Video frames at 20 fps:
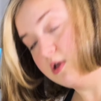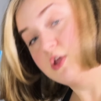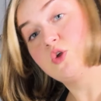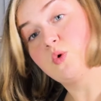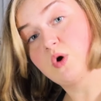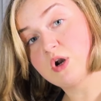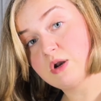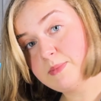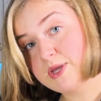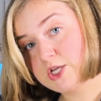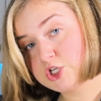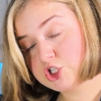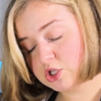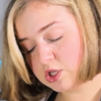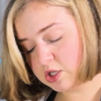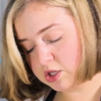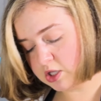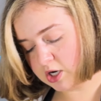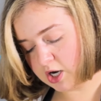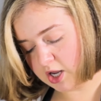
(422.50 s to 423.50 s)
You wanna make sure
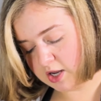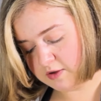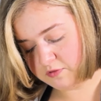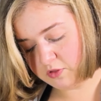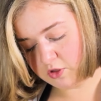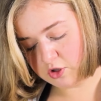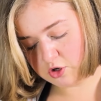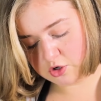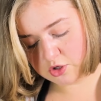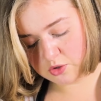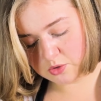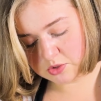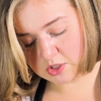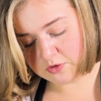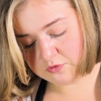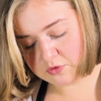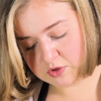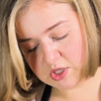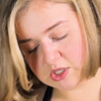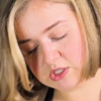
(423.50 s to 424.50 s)
that the knife that you're
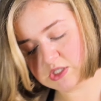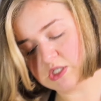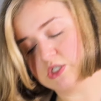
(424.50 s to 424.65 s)
using for this